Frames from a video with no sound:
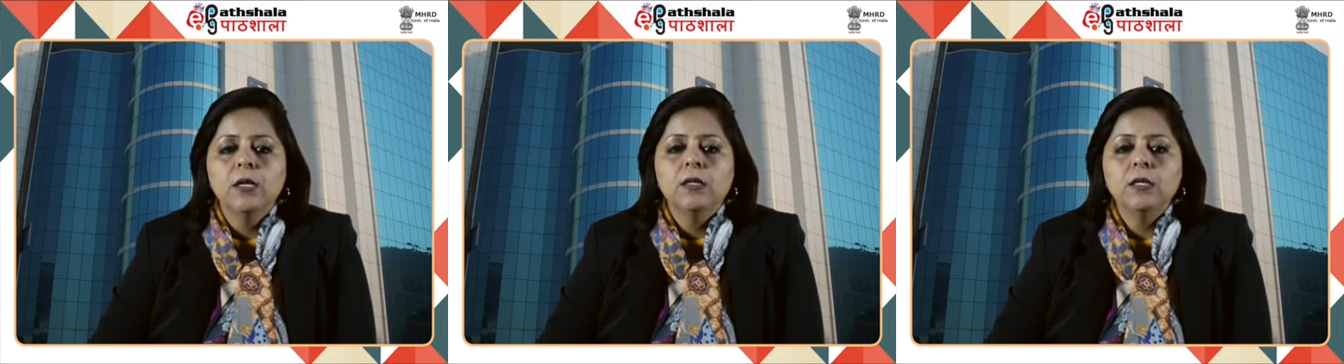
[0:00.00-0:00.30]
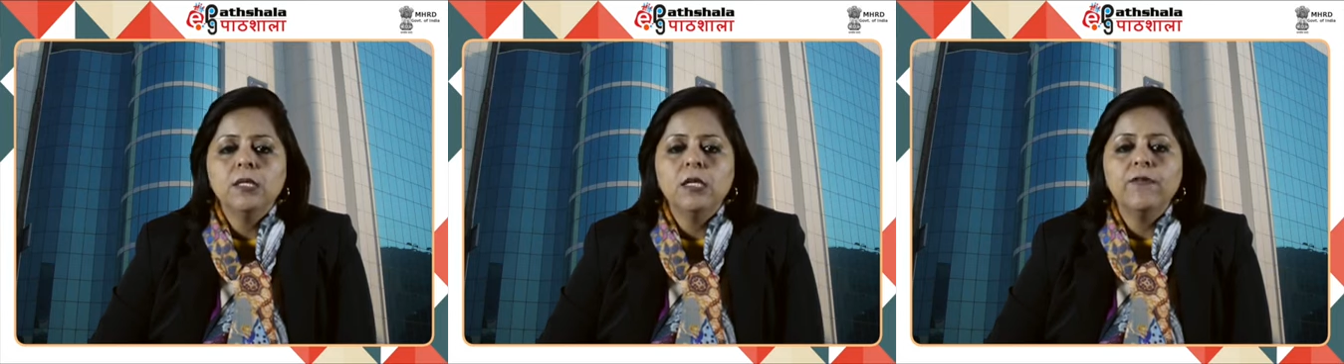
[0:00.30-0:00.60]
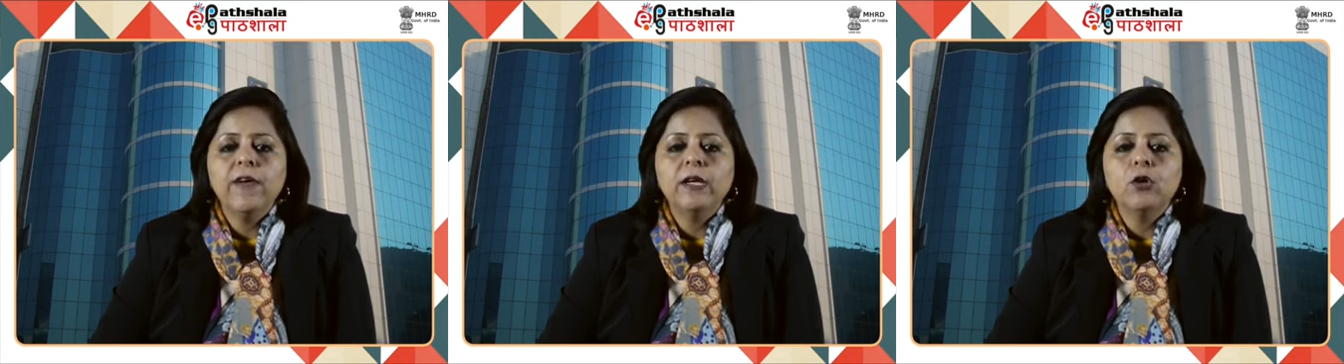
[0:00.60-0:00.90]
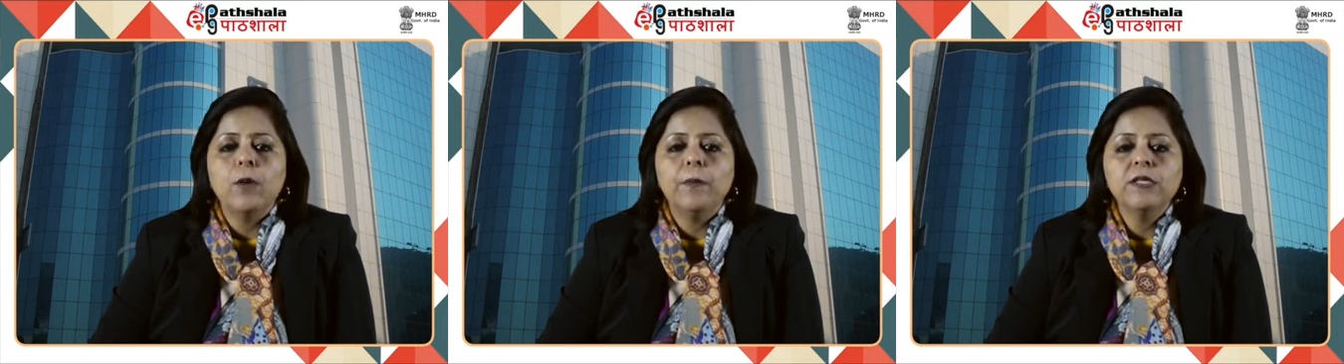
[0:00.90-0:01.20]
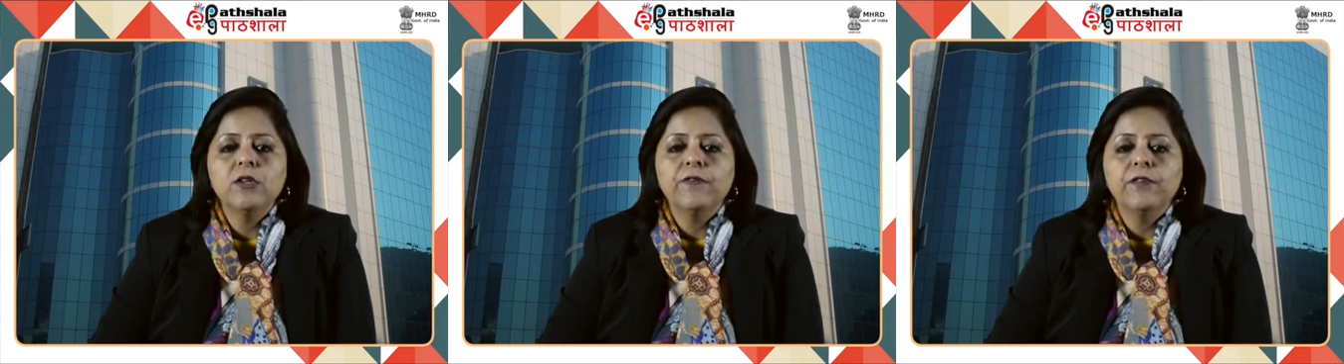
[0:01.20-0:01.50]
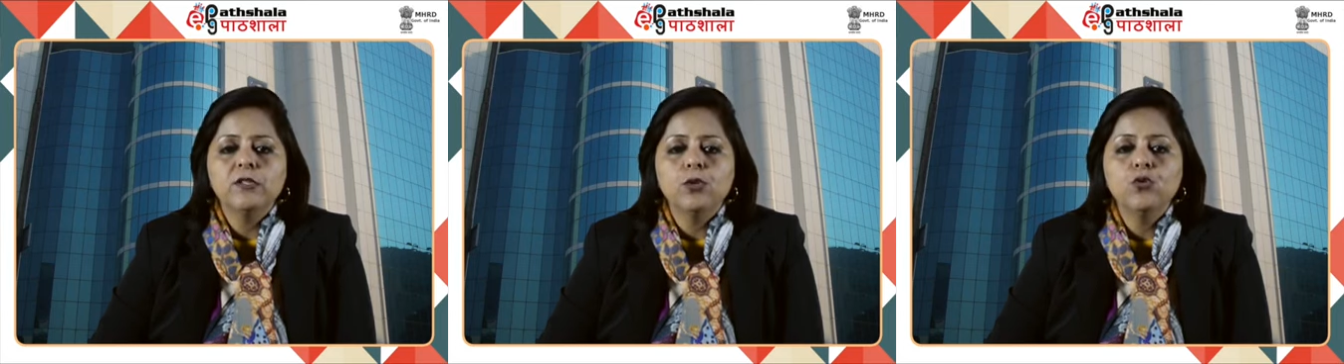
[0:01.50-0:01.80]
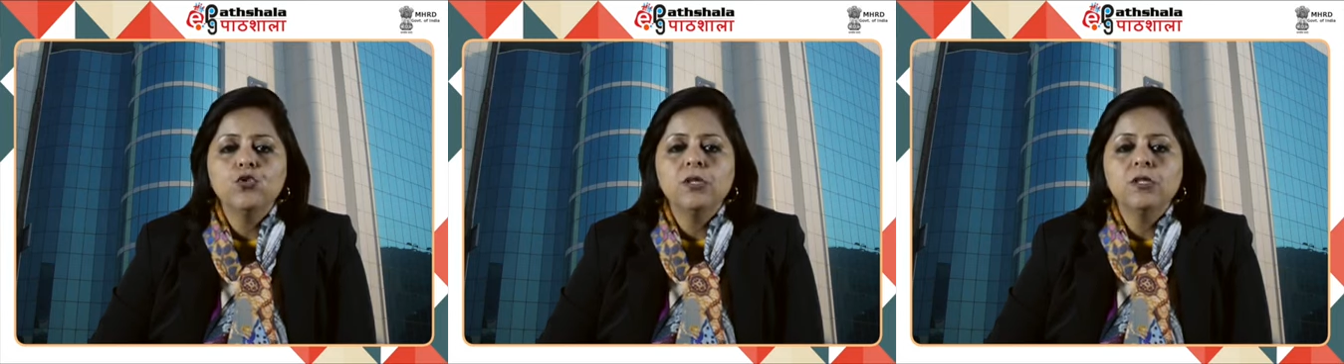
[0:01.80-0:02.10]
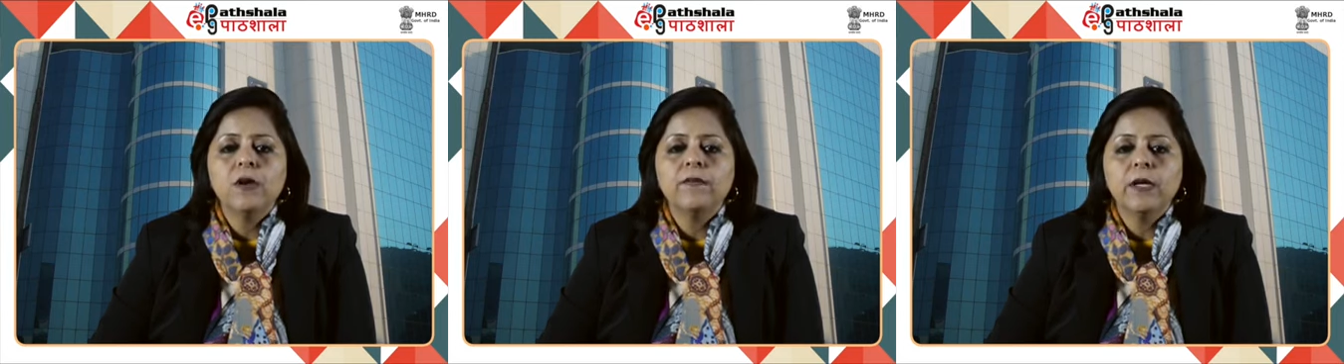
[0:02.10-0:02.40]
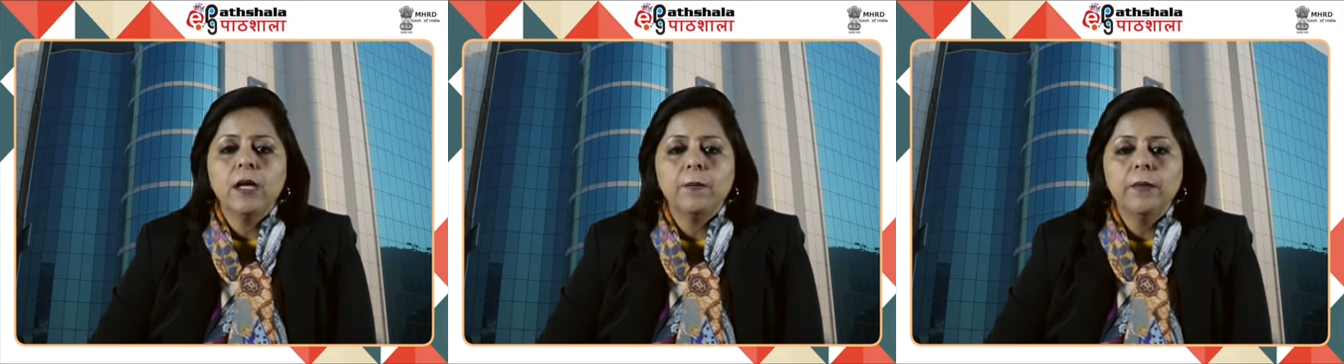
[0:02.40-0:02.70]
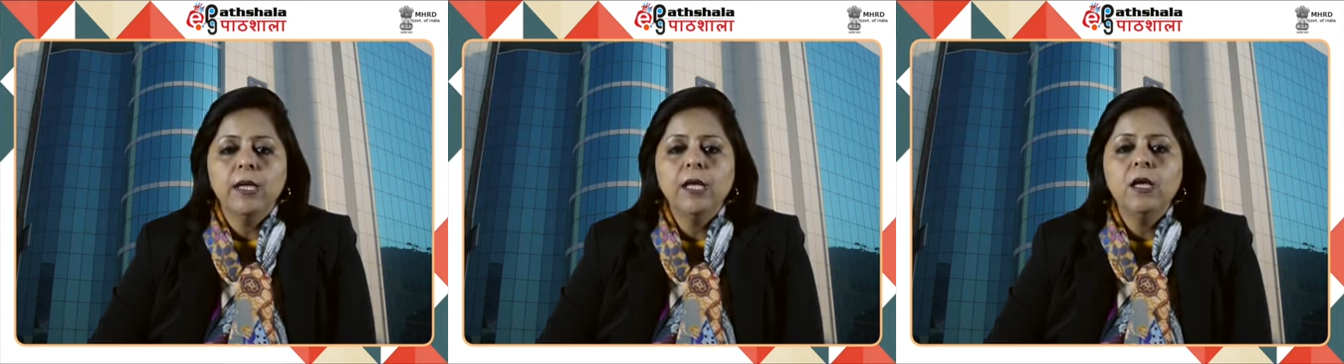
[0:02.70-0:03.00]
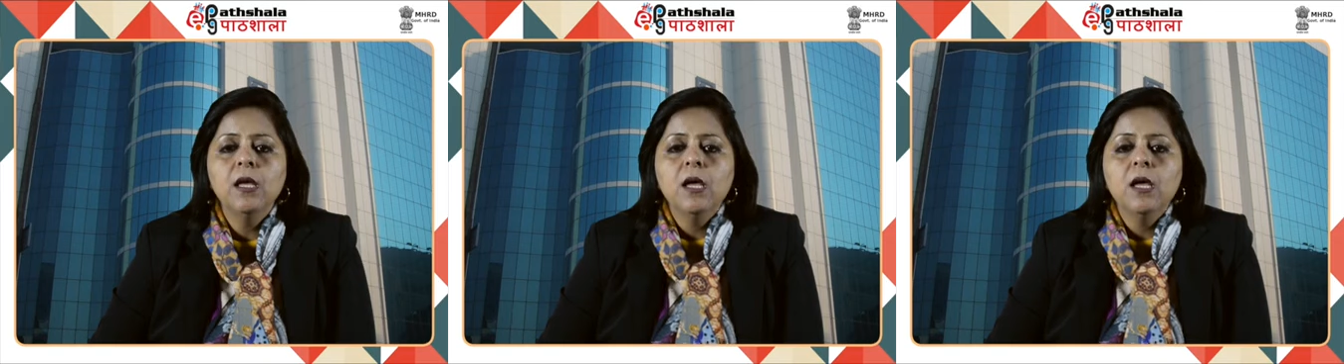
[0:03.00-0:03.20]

the certified copies of resolutions of the company